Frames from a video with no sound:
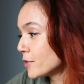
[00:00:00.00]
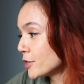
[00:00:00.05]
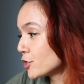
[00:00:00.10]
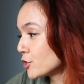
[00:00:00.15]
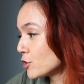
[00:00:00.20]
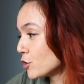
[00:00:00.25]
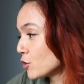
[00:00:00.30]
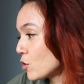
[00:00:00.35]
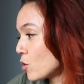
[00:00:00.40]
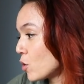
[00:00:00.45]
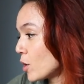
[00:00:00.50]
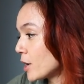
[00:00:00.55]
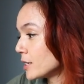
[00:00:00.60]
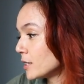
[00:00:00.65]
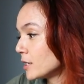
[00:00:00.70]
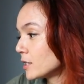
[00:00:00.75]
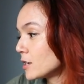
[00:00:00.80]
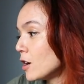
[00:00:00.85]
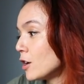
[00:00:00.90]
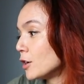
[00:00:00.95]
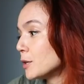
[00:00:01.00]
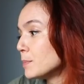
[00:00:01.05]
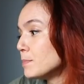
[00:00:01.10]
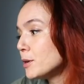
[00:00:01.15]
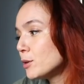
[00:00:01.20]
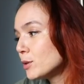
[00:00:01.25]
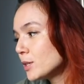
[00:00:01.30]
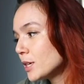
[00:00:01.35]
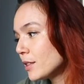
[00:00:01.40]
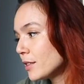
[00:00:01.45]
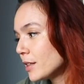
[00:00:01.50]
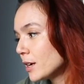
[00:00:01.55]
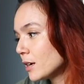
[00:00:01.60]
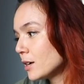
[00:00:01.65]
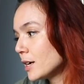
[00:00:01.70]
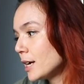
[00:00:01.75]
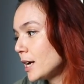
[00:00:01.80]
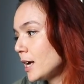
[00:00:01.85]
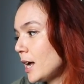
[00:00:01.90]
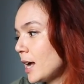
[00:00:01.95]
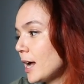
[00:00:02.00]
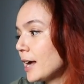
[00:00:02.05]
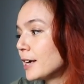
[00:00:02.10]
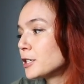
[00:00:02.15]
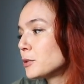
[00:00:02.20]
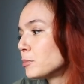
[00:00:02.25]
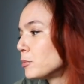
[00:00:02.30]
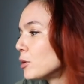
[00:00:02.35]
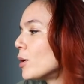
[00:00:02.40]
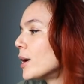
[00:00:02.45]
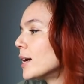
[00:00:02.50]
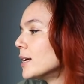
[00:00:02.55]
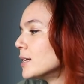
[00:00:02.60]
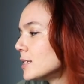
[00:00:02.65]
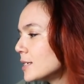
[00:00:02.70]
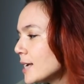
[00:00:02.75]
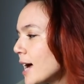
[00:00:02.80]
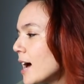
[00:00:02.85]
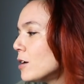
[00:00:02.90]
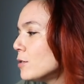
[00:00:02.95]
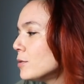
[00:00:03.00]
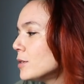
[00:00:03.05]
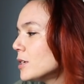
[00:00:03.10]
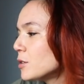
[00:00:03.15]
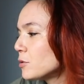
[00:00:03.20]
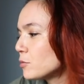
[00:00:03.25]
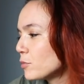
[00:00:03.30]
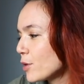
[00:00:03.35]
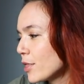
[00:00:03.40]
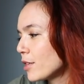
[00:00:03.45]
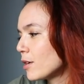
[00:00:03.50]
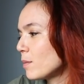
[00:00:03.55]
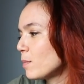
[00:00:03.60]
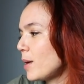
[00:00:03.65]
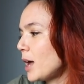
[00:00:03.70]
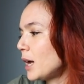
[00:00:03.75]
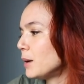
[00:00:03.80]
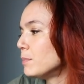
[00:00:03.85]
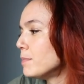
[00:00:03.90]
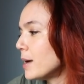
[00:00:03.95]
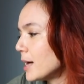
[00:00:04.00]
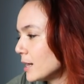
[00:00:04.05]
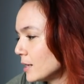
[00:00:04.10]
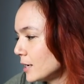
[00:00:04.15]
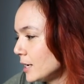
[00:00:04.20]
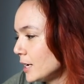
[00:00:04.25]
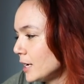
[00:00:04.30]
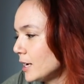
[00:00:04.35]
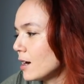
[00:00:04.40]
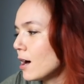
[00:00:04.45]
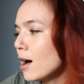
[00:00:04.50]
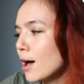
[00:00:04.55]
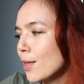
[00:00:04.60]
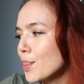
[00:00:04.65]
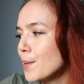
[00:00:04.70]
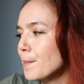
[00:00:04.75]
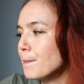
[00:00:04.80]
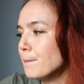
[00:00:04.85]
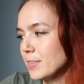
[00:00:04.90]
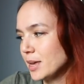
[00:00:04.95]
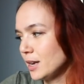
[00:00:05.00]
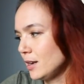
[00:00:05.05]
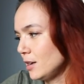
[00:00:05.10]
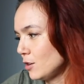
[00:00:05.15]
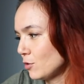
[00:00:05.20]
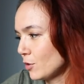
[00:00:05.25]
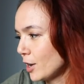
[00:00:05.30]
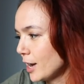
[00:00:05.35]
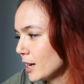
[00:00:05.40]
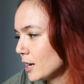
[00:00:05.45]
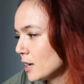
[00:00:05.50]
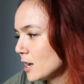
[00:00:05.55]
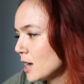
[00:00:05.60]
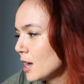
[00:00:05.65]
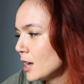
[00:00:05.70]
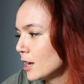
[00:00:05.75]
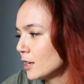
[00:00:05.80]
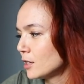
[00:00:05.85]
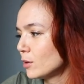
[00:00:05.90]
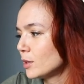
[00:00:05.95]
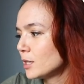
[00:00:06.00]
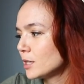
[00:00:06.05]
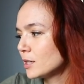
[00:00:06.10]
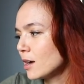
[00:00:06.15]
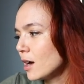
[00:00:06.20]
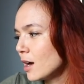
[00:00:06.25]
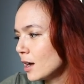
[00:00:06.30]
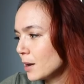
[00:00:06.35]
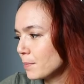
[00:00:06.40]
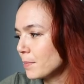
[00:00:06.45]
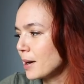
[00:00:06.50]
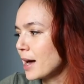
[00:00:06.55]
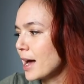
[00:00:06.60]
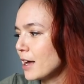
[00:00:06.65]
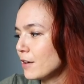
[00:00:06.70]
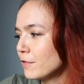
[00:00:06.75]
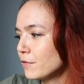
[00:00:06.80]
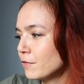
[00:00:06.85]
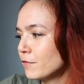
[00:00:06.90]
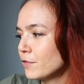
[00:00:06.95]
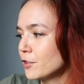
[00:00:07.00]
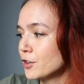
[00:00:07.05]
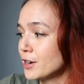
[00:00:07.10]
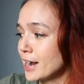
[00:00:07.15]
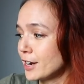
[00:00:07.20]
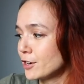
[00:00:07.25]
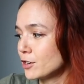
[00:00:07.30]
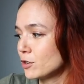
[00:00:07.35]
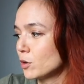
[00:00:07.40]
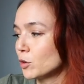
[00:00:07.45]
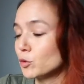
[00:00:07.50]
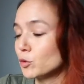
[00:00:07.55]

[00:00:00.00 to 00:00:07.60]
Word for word: original course. It's called Music Theory, Exploring Sound, Rhythm, and Melody on the MIDI Grid. So it's taught by Fernando